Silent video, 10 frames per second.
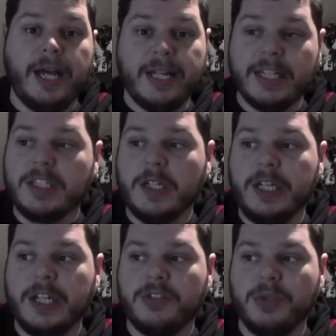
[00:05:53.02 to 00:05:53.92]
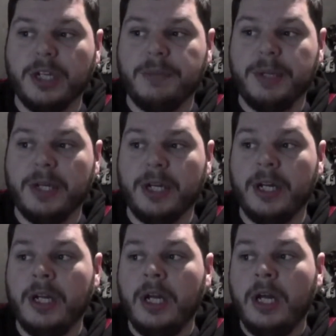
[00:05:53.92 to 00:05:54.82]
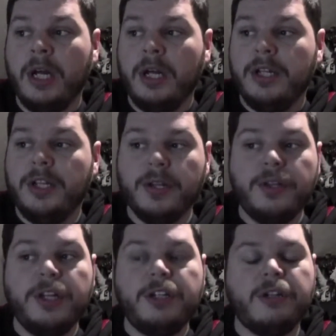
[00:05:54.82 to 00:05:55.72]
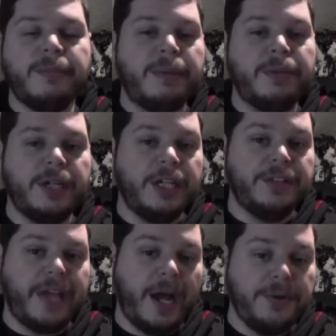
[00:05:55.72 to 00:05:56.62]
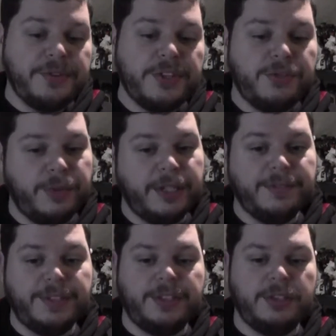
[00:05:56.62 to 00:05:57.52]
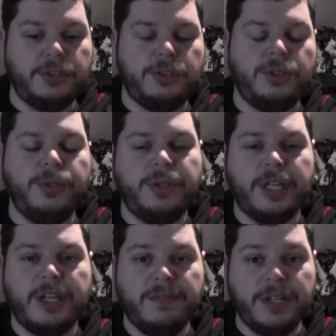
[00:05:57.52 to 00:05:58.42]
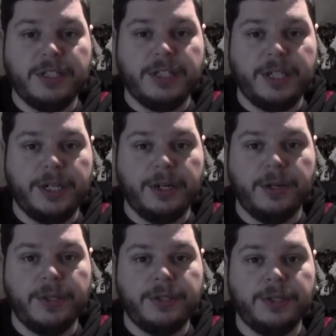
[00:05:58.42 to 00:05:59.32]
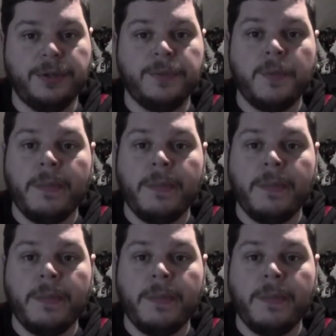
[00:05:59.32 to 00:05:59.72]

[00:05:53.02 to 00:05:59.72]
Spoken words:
And that's something that's really going to be good. The other thing to remember is, how is this relevant to the convention that you're going to?